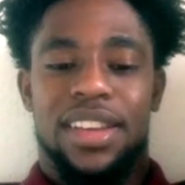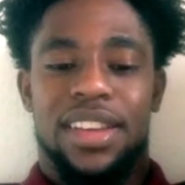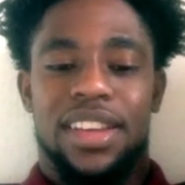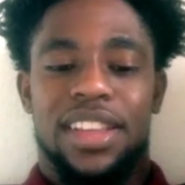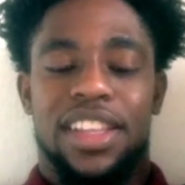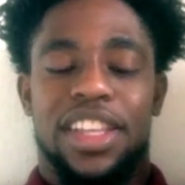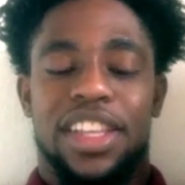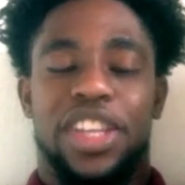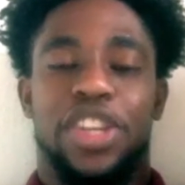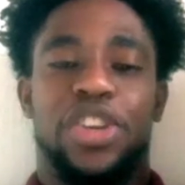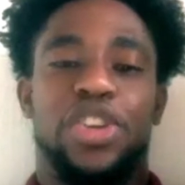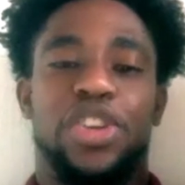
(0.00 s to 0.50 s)

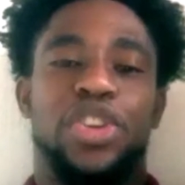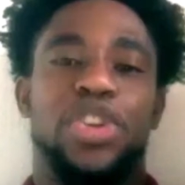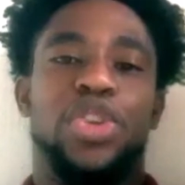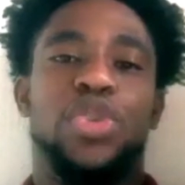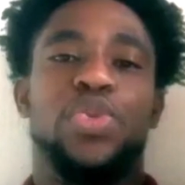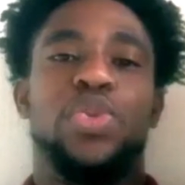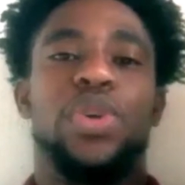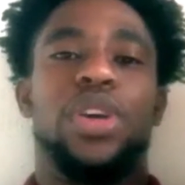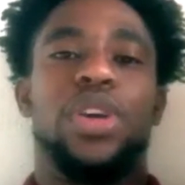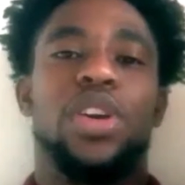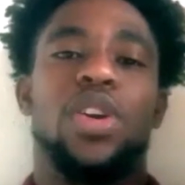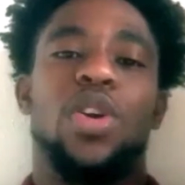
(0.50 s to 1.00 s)
like you're
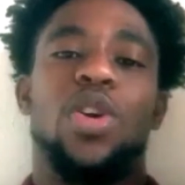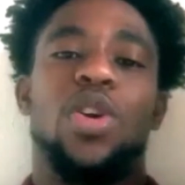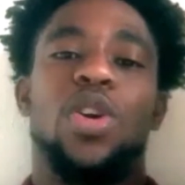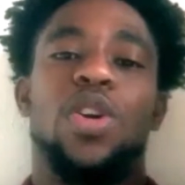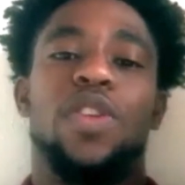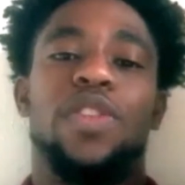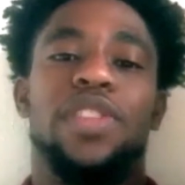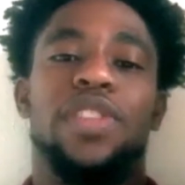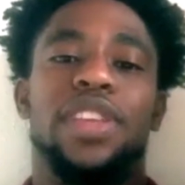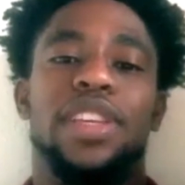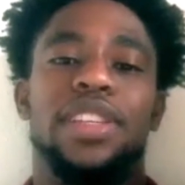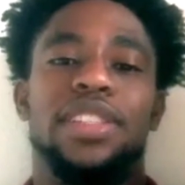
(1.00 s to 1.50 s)
doing all
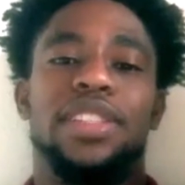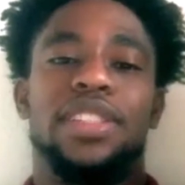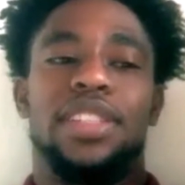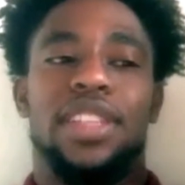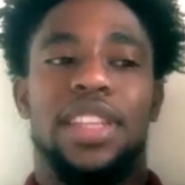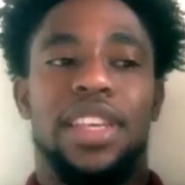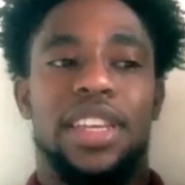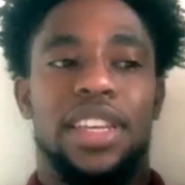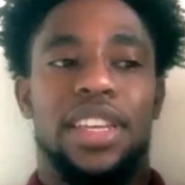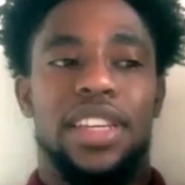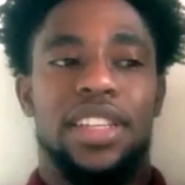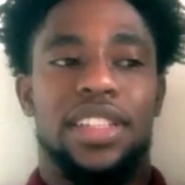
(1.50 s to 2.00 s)
of these
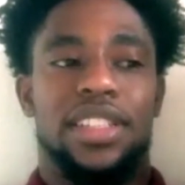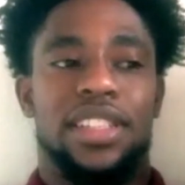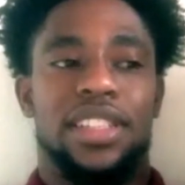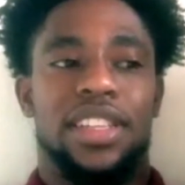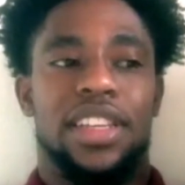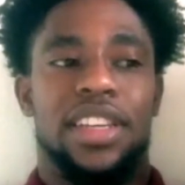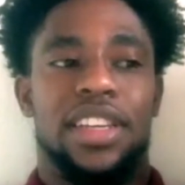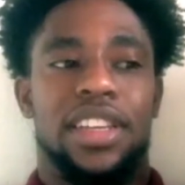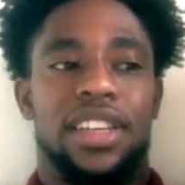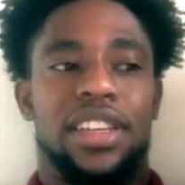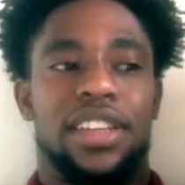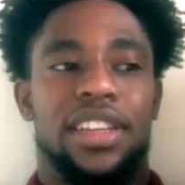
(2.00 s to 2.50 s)
things
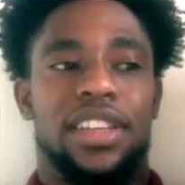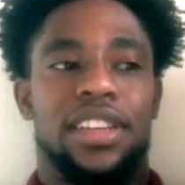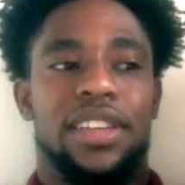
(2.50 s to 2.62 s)
like